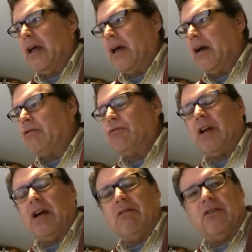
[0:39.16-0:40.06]
I have to
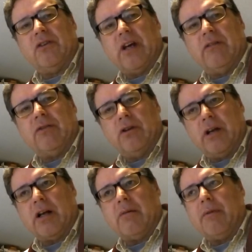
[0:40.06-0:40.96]
run errands this afternoon,
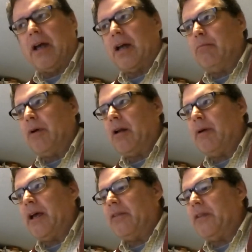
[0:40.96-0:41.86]
then I'll come back, but it'll
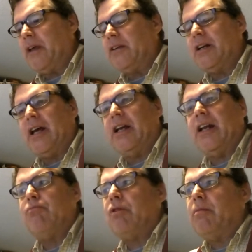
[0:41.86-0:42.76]
be out there tonight
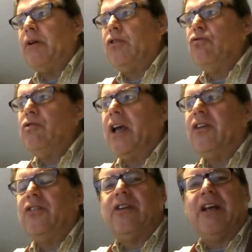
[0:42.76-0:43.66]
and probably due
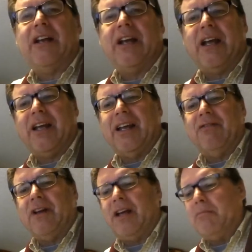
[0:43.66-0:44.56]
next Sunday
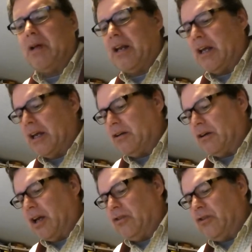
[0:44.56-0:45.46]
evening, midnight.
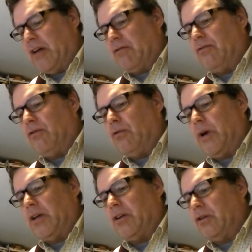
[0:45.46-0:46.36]
Okay, so you have a full
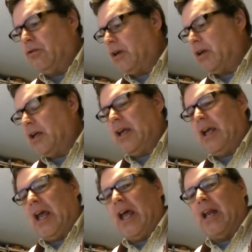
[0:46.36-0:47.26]
week to do it.
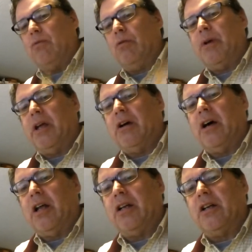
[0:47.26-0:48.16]
And it will be
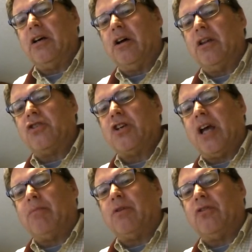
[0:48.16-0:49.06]
on the
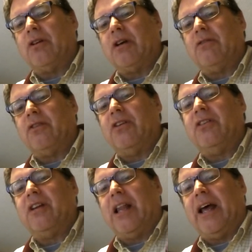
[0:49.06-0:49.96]
chapters
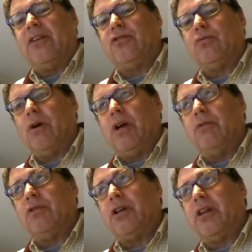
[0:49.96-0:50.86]
since the last one,
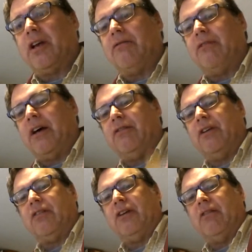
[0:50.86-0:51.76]
which I think are 5,
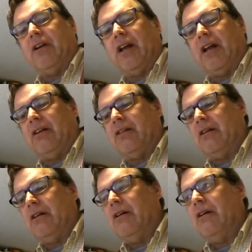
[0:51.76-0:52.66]
6, 7, 8,
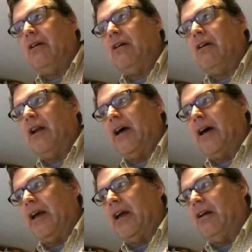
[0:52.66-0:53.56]

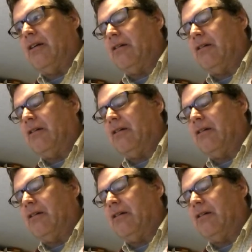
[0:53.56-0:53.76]
9.